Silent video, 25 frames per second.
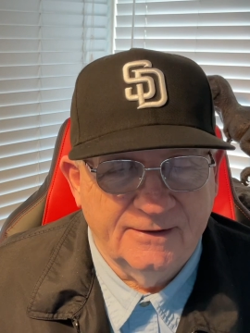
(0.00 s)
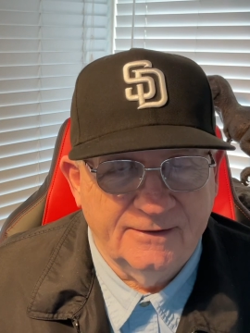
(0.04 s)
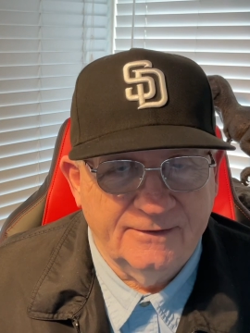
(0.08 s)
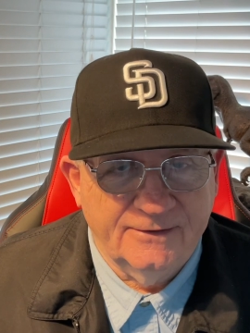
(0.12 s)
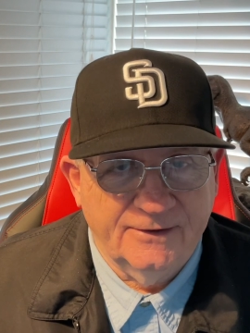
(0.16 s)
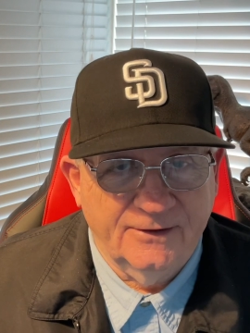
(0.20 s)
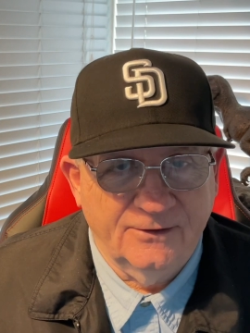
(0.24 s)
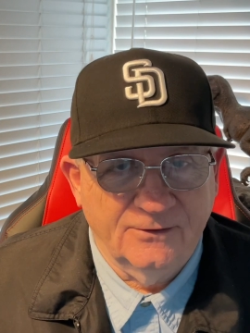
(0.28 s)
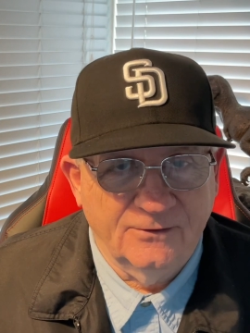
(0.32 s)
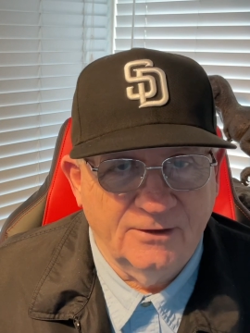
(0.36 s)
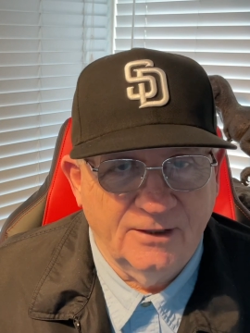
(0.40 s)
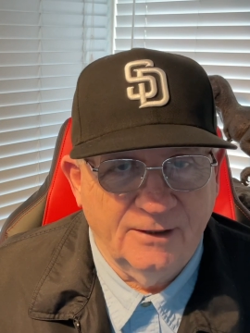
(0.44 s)

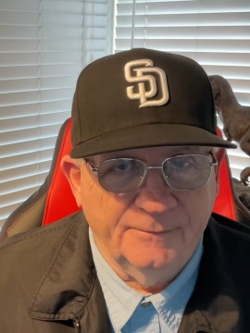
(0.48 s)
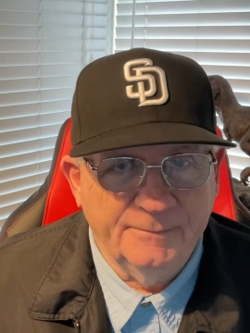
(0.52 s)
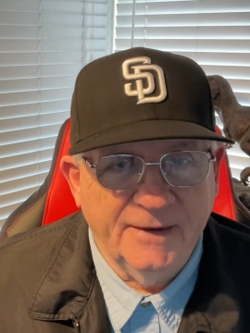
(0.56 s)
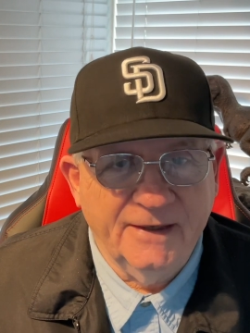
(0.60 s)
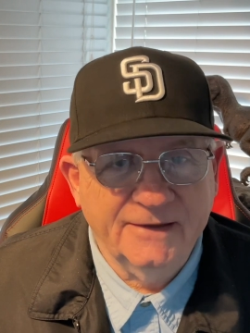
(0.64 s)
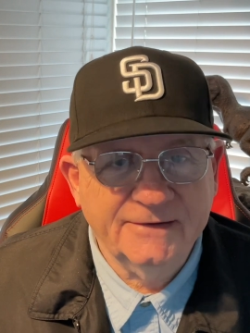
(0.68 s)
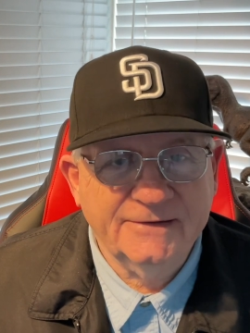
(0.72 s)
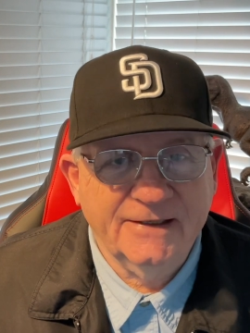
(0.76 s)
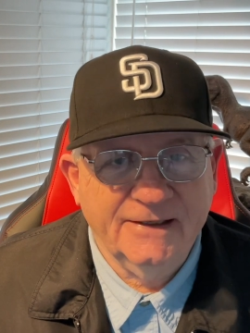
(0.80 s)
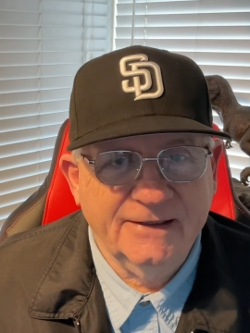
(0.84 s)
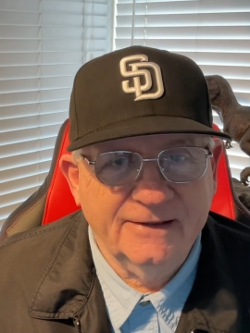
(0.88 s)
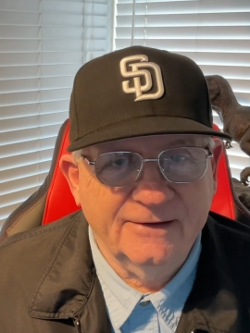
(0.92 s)

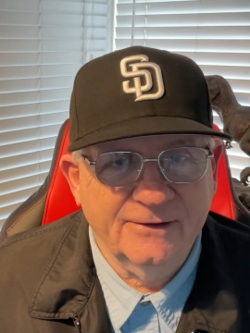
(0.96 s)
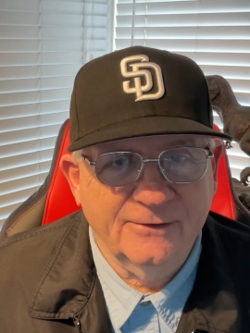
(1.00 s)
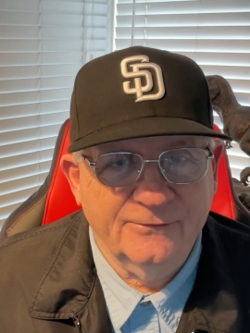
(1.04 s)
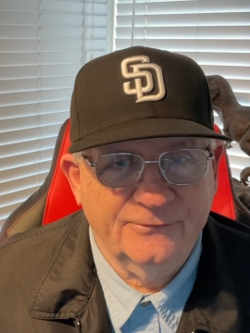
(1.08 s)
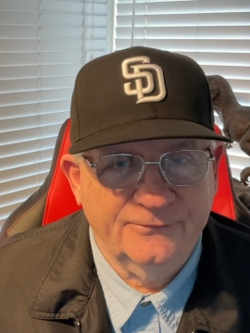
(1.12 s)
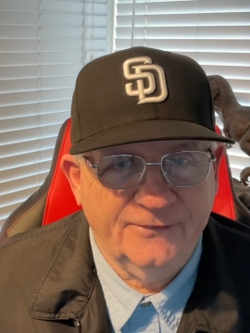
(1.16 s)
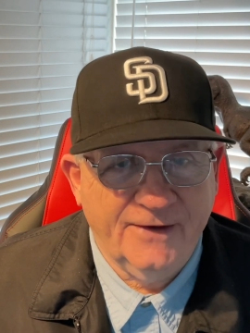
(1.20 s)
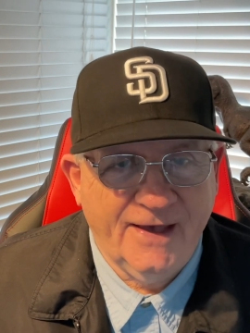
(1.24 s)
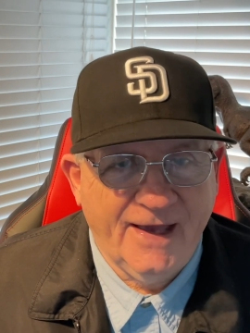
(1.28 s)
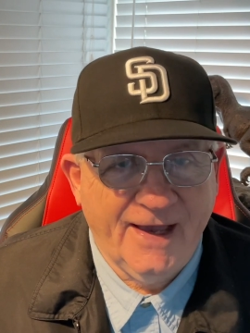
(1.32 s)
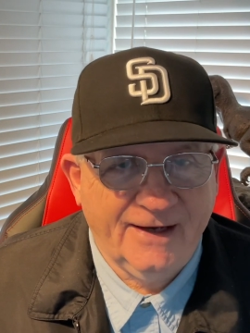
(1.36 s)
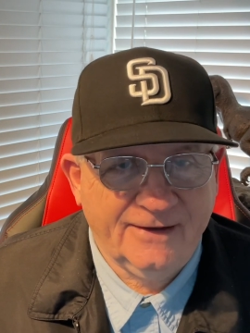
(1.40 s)
lamenting the
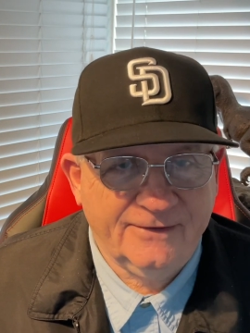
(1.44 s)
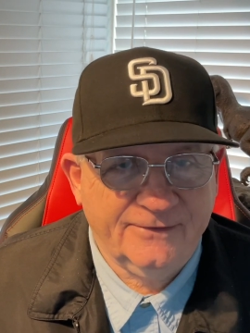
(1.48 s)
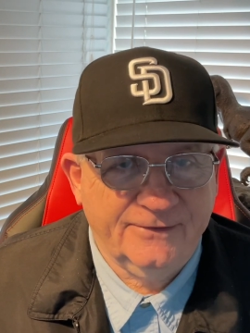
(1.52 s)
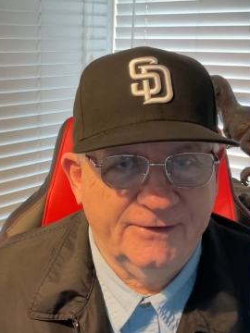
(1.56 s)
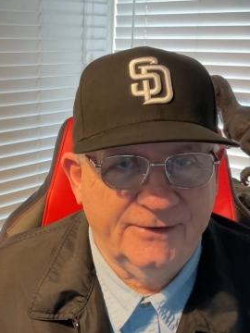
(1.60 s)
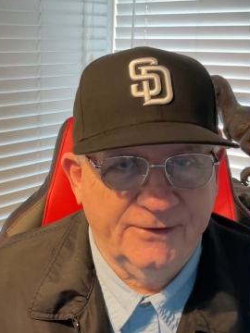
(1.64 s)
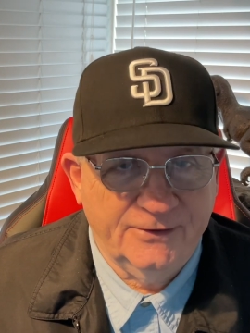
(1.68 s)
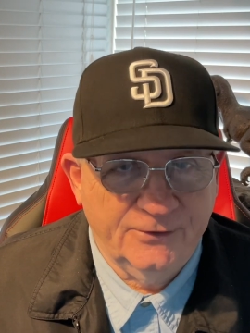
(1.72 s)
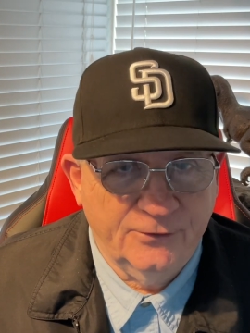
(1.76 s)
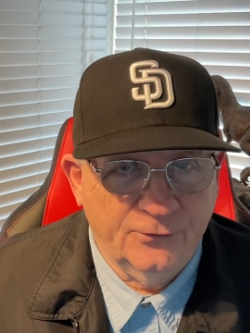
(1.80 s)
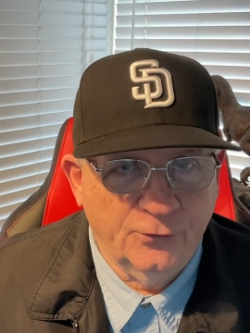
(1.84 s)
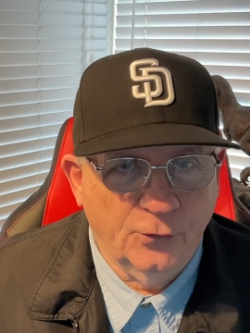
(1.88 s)
fact
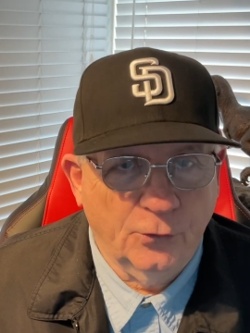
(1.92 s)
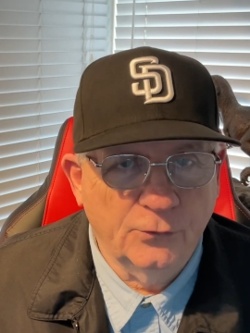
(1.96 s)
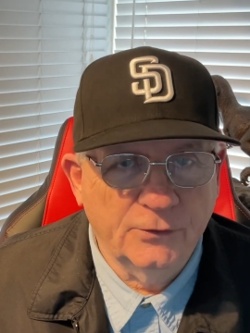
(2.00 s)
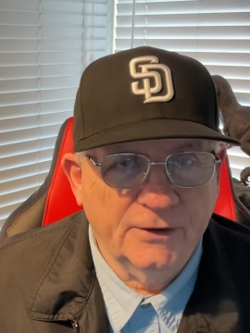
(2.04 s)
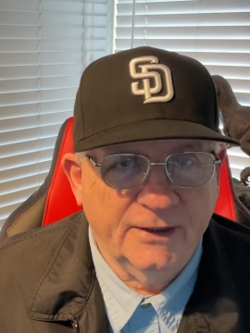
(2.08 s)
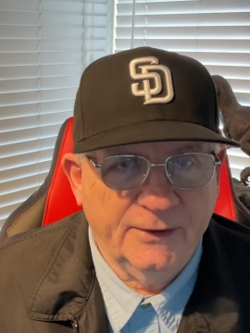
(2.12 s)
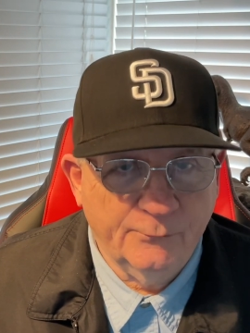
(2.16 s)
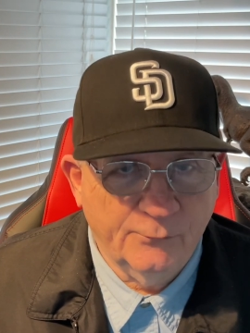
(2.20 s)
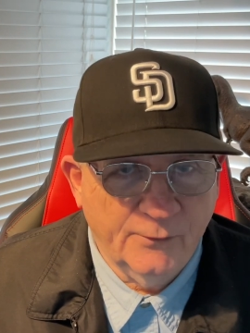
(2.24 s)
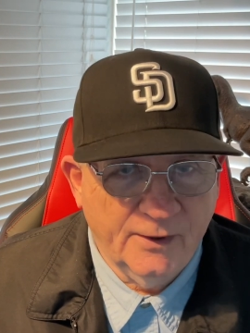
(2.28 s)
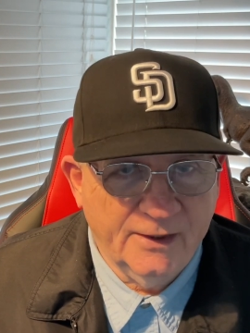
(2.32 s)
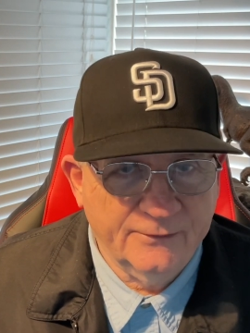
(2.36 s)
that it
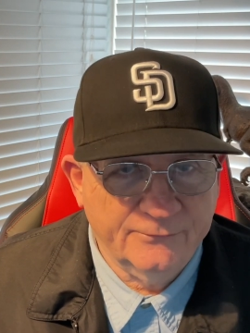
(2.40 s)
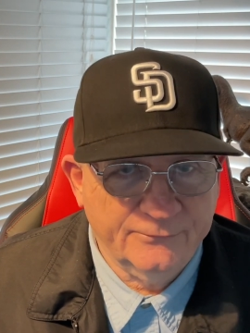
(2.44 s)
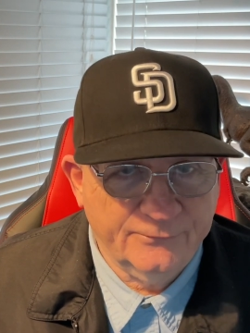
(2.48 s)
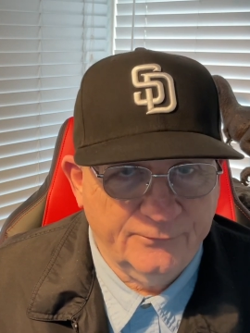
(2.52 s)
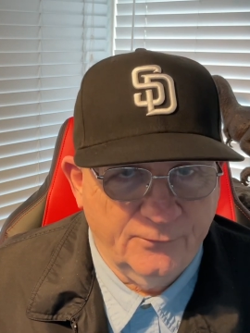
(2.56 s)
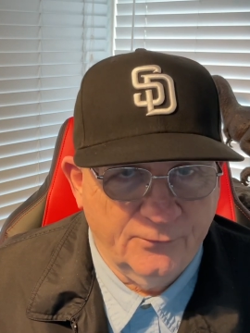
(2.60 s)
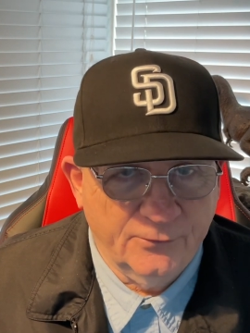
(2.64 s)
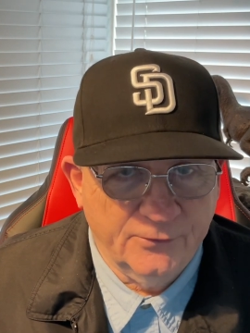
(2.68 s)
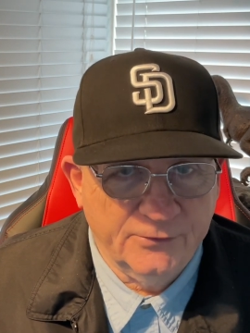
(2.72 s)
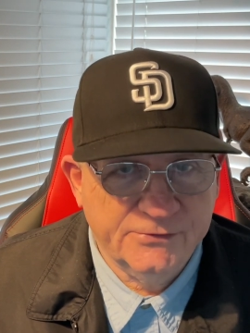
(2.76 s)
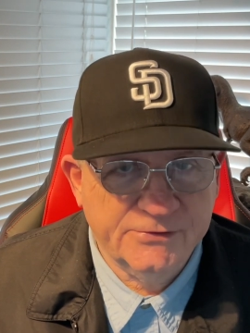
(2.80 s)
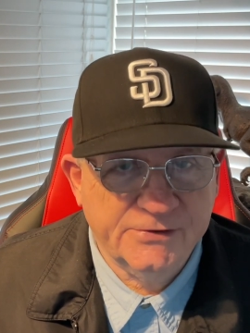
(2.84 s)
only went
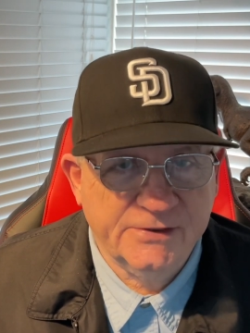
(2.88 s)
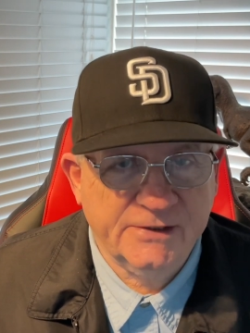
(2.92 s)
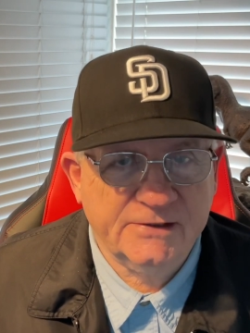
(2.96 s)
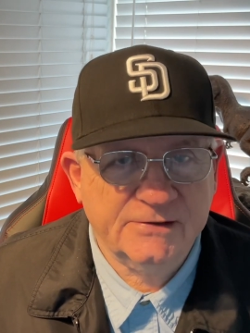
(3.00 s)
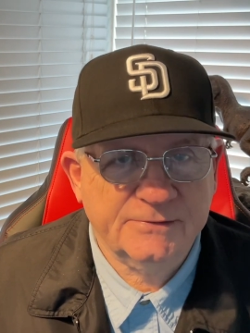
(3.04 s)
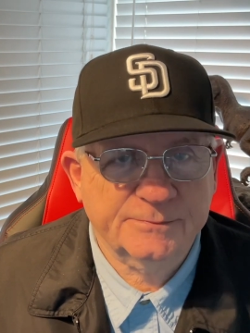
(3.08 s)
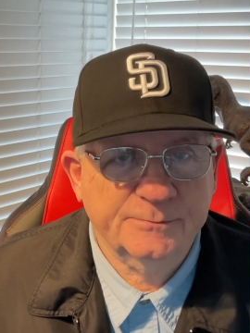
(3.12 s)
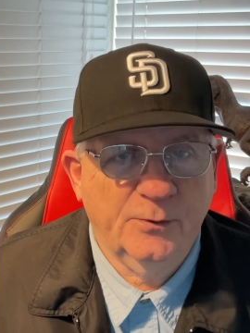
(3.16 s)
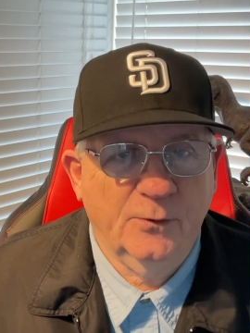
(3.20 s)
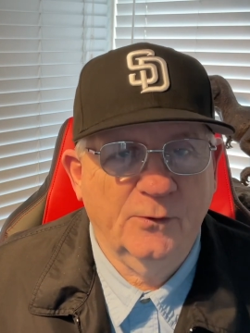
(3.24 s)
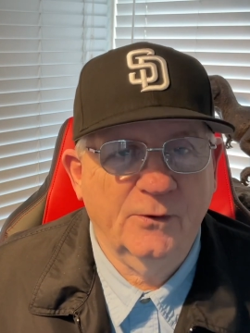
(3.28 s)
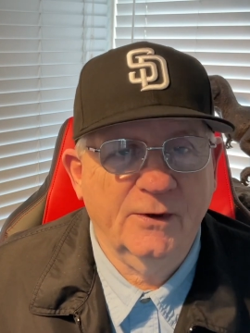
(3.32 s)
for
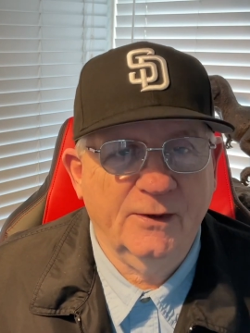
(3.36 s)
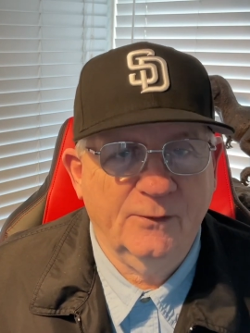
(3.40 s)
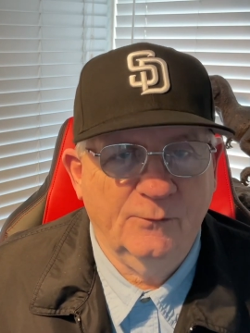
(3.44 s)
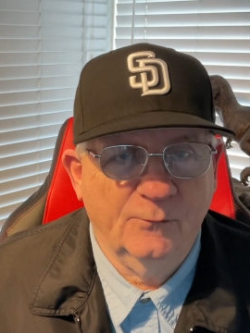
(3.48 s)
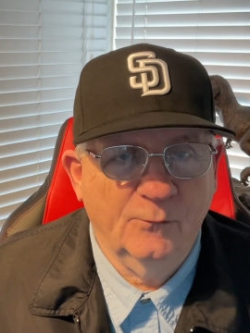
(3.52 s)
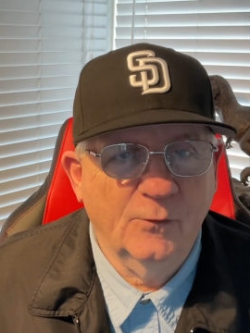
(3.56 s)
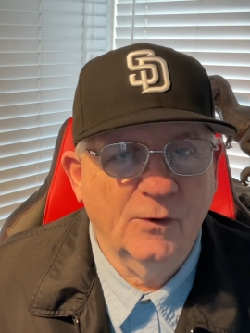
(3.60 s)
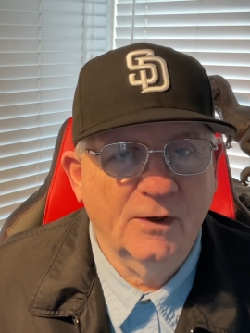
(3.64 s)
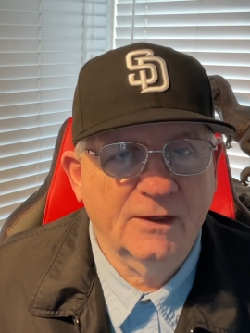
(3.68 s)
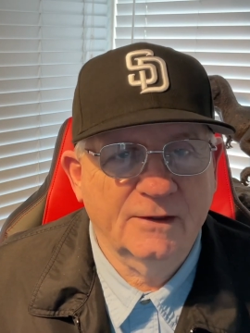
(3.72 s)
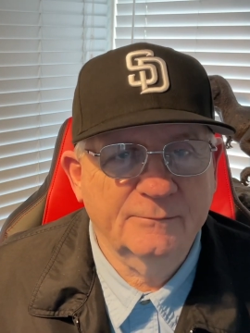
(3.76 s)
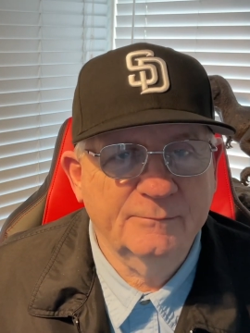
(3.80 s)

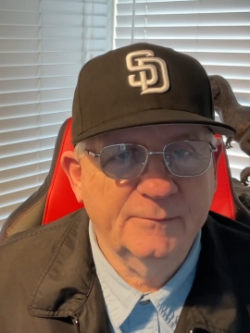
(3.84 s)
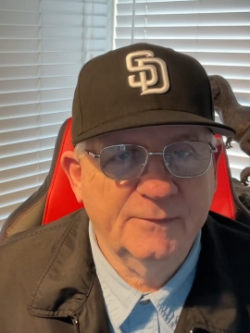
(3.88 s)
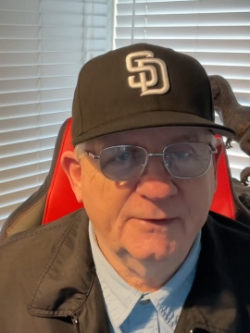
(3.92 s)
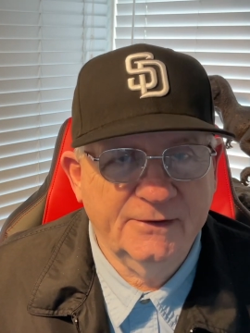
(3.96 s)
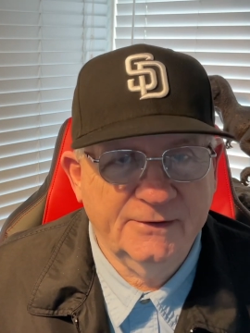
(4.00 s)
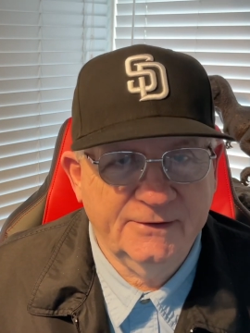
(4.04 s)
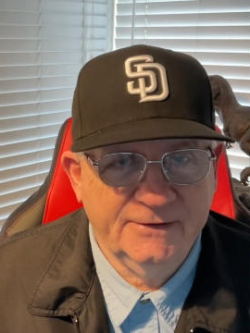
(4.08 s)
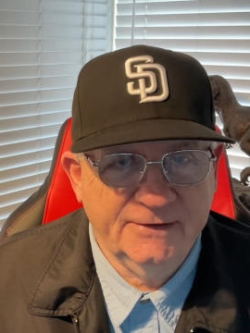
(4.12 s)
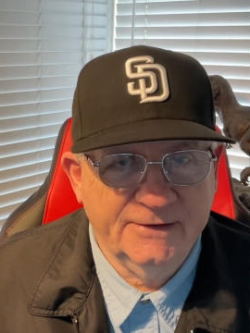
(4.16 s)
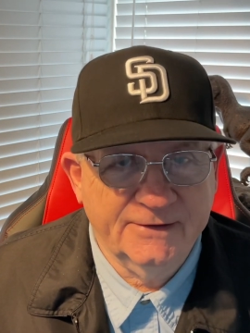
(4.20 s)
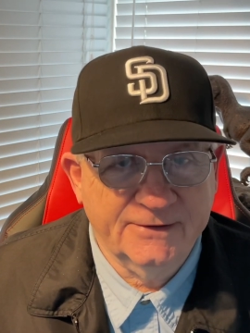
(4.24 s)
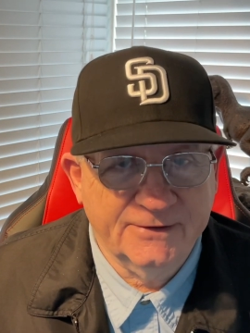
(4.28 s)
$6.1
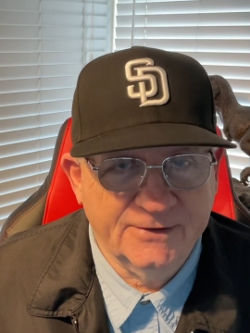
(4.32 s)
million.